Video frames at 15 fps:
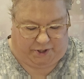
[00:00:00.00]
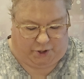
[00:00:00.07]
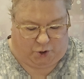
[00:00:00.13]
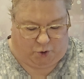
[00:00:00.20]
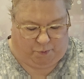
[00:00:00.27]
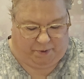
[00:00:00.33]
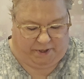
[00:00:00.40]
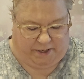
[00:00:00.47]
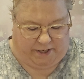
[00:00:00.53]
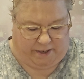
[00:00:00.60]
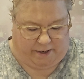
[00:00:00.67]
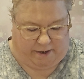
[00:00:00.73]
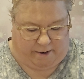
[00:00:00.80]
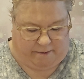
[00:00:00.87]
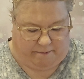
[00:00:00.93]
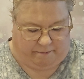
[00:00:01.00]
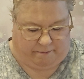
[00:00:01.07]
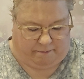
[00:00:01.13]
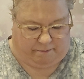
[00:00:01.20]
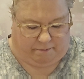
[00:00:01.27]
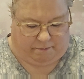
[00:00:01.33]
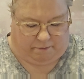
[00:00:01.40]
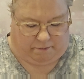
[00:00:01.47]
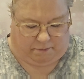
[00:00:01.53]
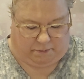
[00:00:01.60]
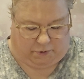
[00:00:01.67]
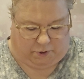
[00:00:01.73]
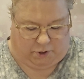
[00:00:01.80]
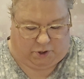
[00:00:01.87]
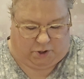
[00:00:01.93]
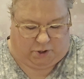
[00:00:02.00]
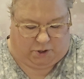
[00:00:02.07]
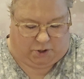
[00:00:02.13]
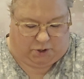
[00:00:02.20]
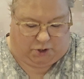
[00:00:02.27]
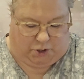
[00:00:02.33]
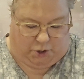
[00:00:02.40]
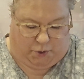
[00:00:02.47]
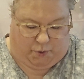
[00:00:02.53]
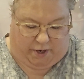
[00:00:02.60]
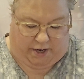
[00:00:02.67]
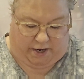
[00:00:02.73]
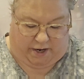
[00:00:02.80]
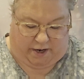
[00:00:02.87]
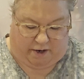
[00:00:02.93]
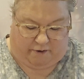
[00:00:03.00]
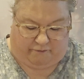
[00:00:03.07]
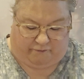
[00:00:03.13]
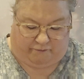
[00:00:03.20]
open it up, you have